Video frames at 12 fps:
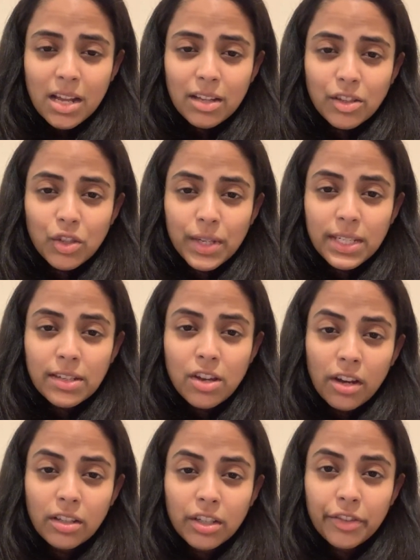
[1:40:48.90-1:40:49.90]
So he did
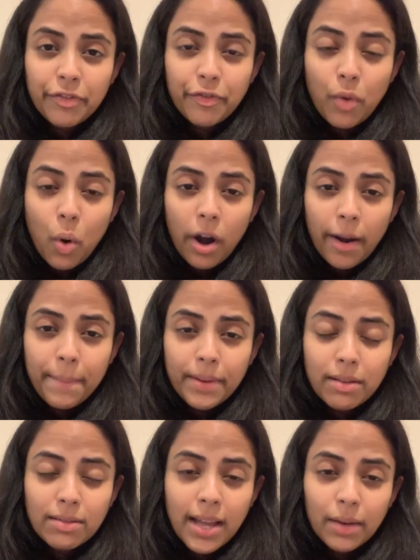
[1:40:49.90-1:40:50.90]
not
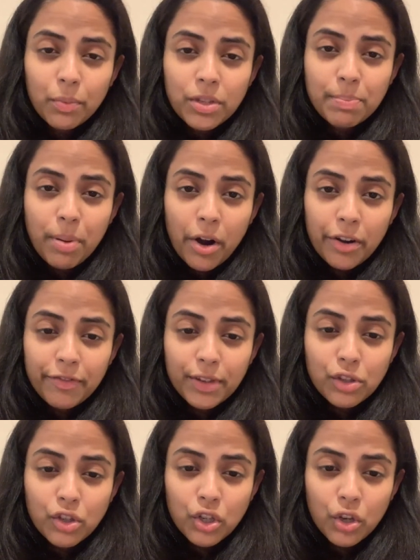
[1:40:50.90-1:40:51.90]
conform. That was part of
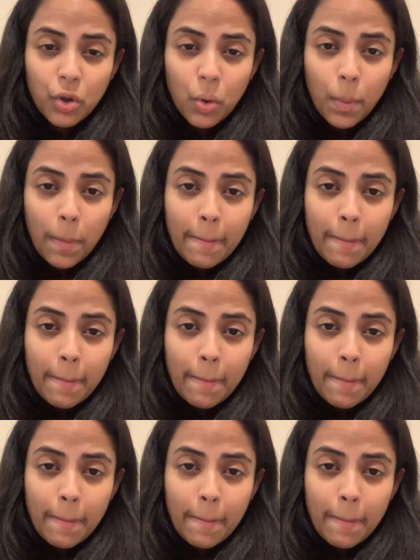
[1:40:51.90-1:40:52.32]
it too.